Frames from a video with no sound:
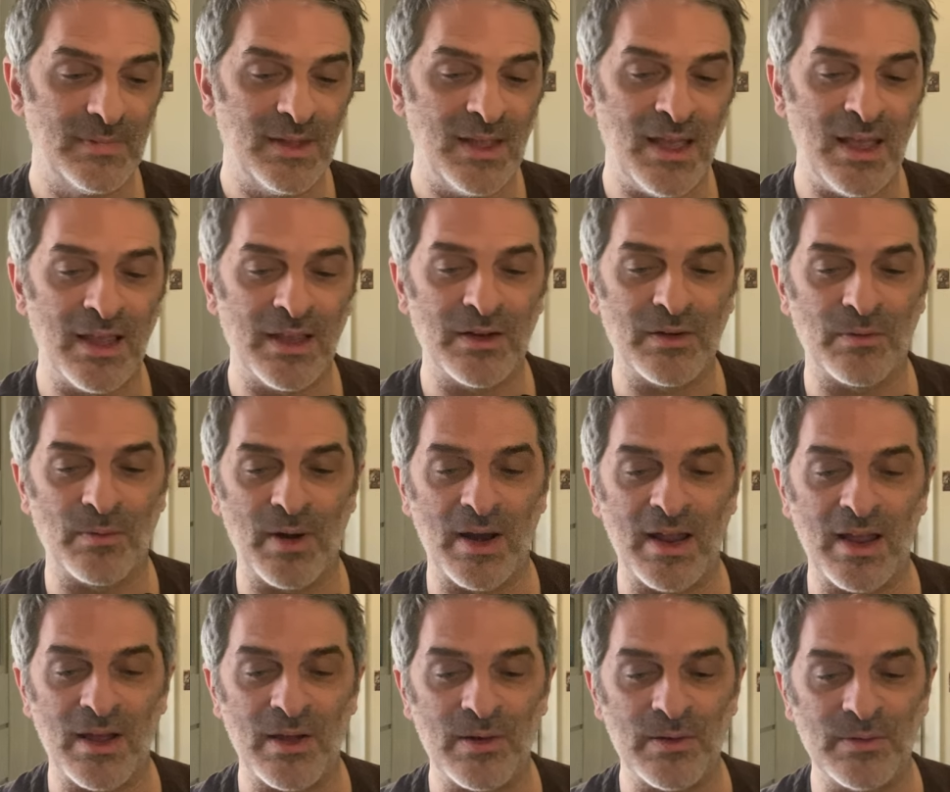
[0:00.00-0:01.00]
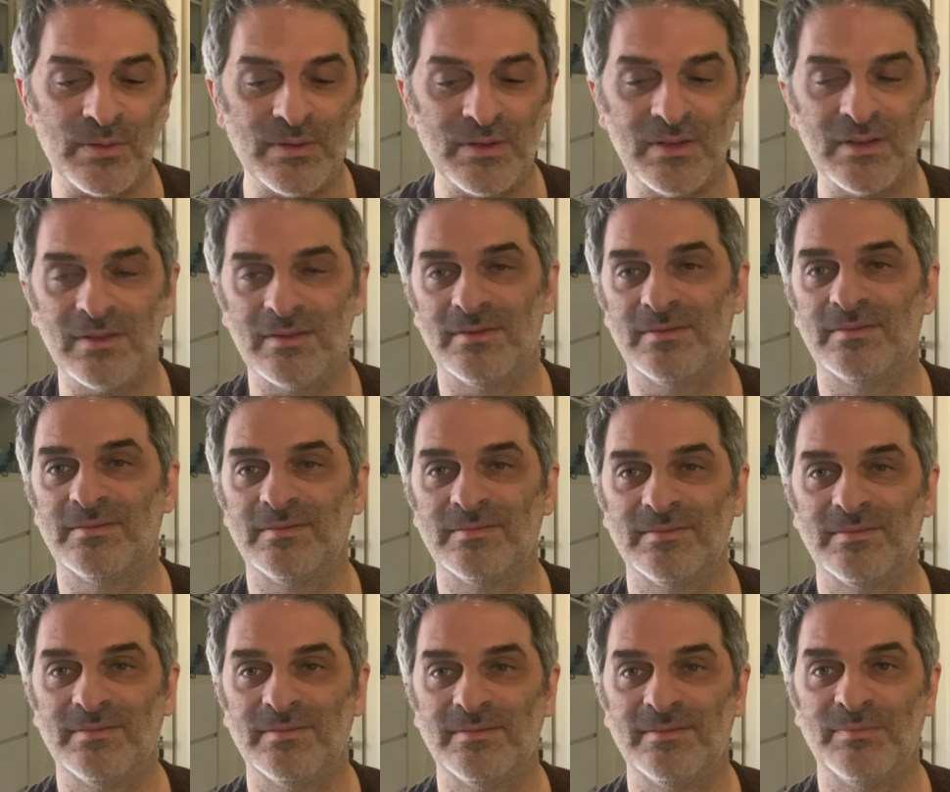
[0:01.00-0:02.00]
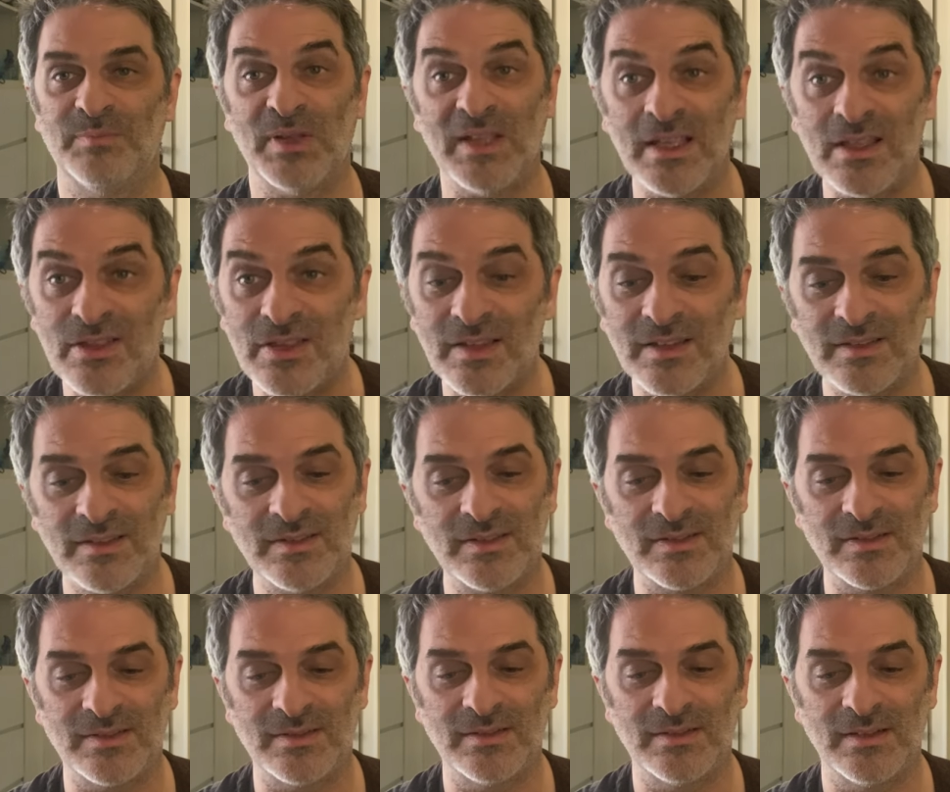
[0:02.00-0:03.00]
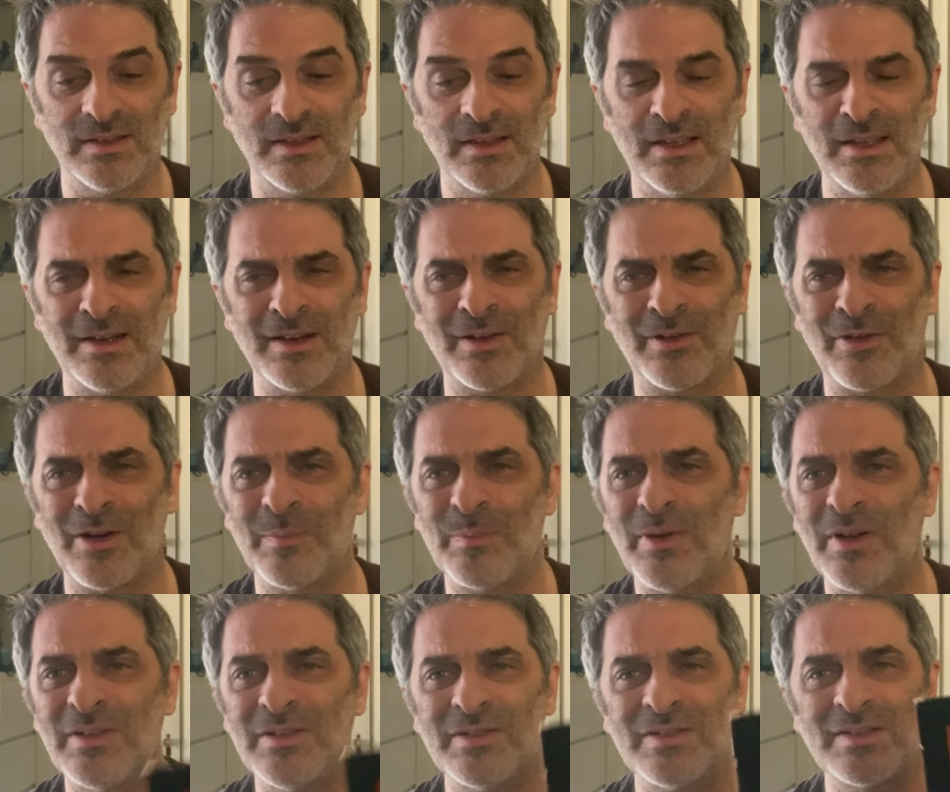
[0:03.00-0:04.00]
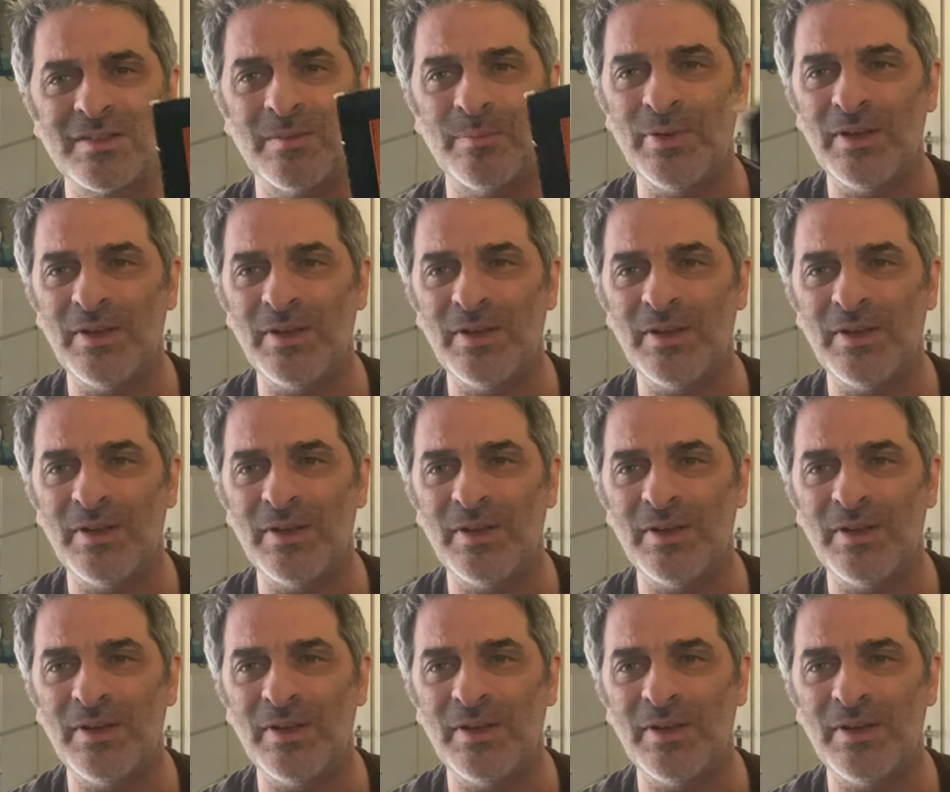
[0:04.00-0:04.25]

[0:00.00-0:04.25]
Hanging Around, Peaches, Get a Grip on Yourself.